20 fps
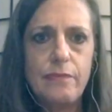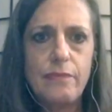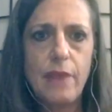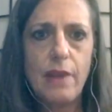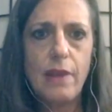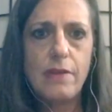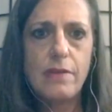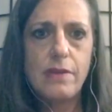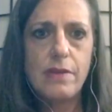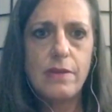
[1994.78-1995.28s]

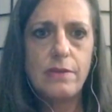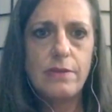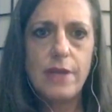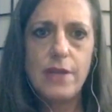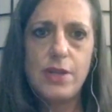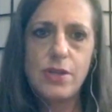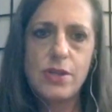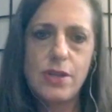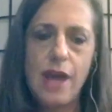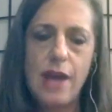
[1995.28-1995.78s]
So
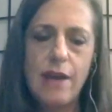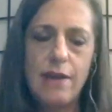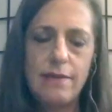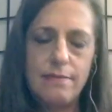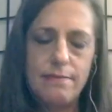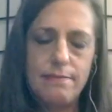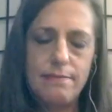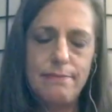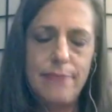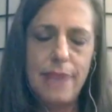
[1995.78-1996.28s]
I just got a
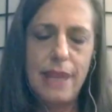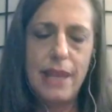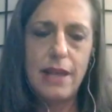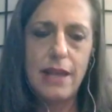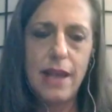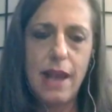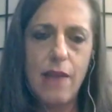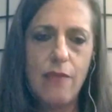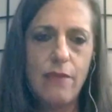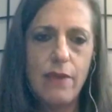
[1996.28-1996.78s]
paid
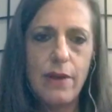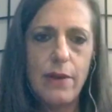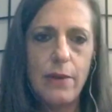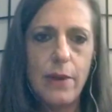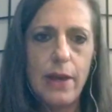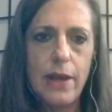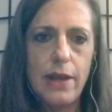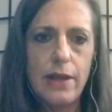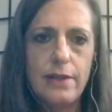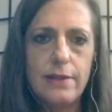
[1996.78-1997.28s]
account right
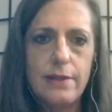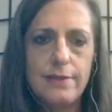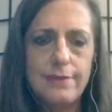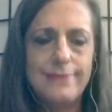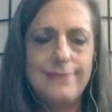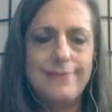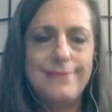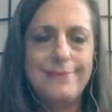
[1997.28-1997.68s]
away.